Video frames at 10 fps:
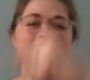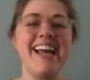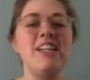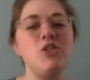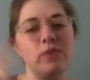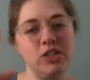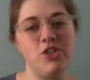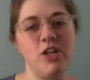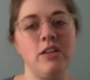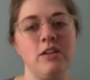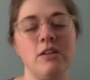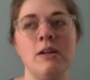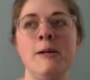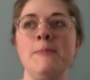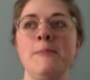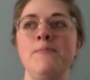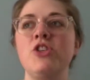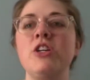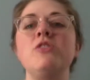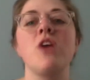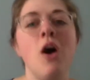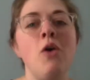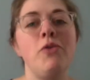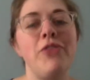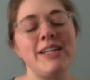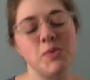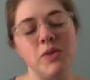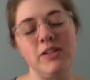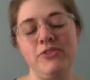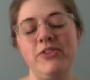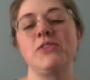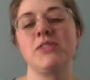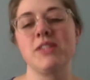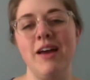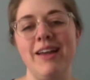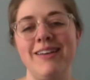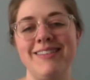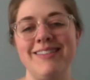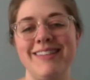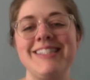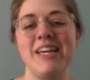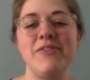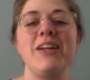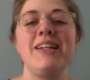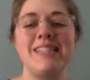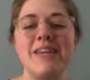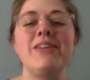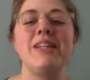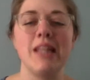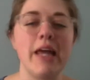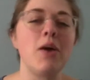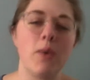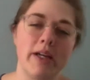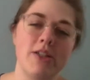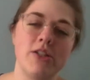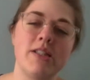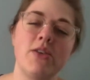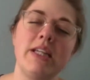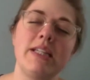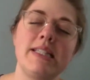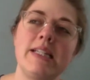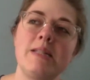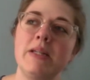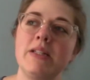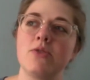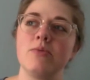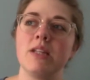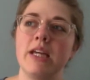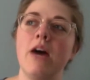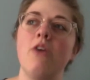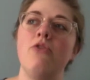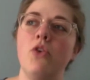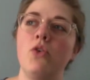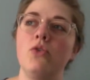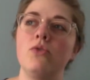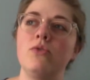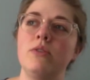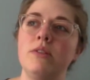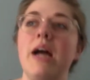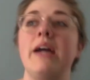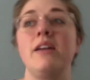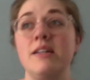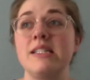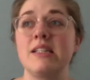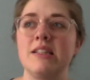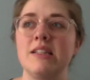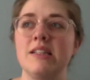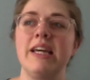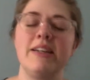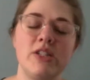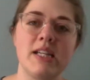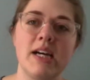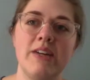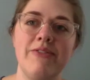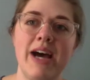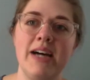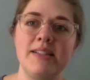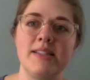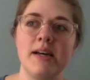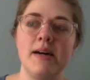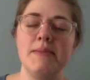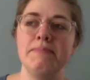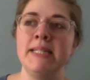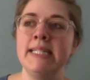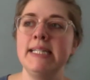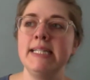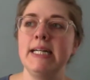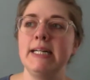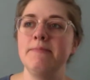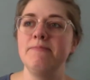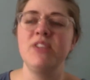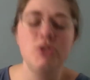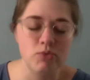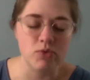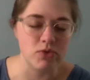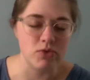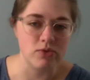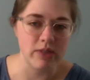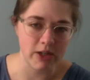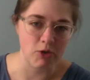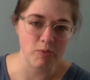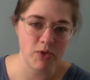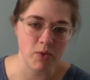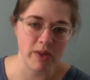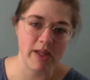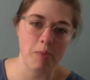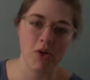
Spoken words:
into each other, she goes, oh, that's what it feels like. It's given language. And so the assessments are really helpful diagnostically, and just to kind of add some visual help to what that